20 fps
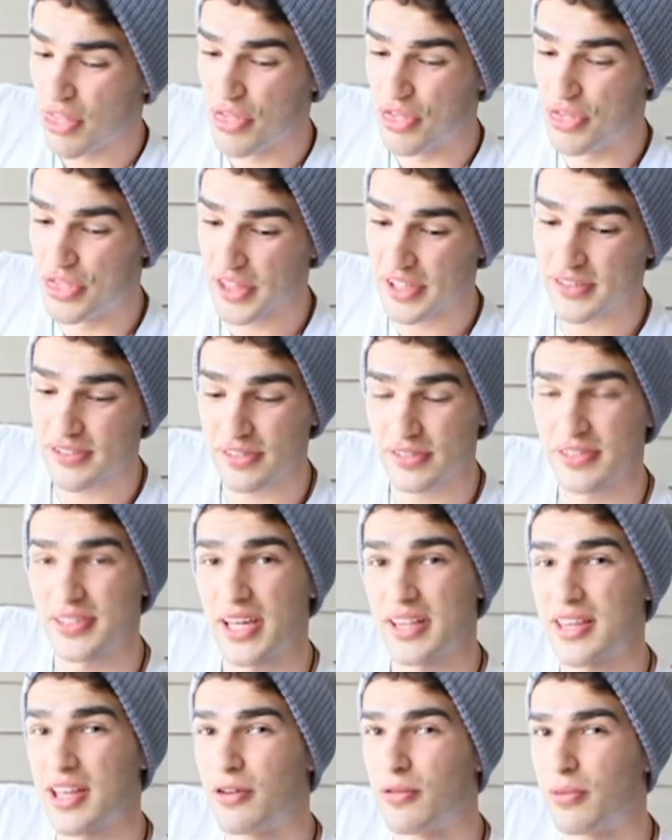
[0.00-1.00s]
This looks
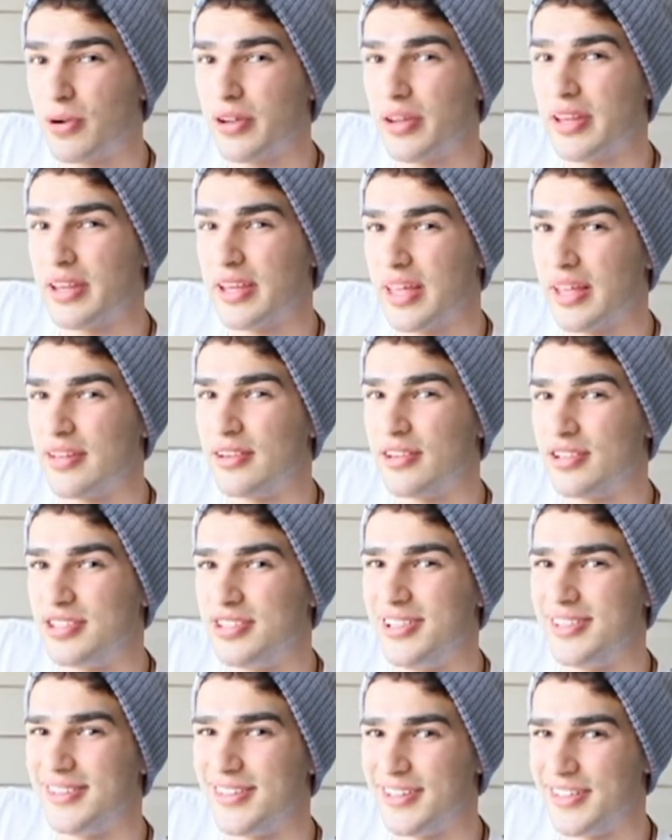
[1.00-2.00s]
like they're really getting their
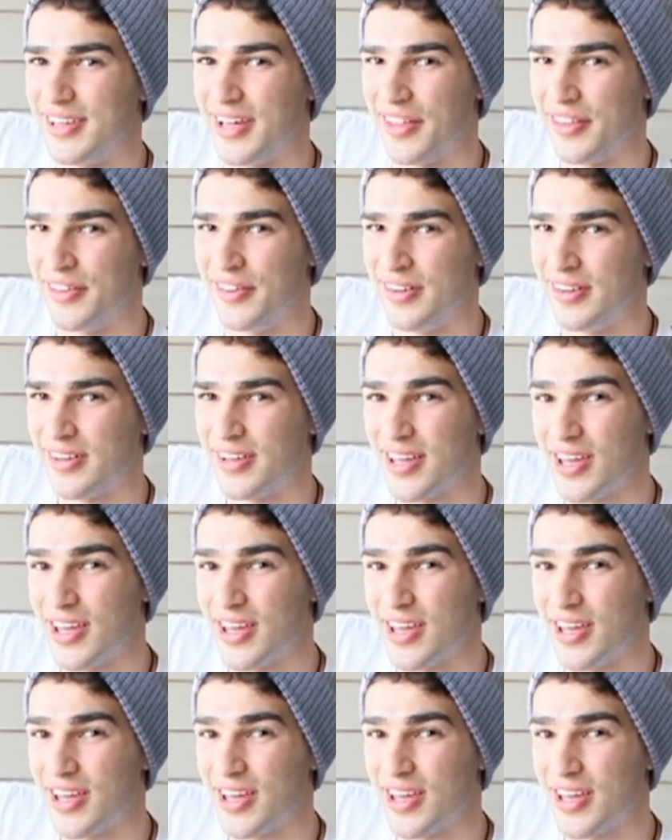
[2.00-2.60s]
shit together.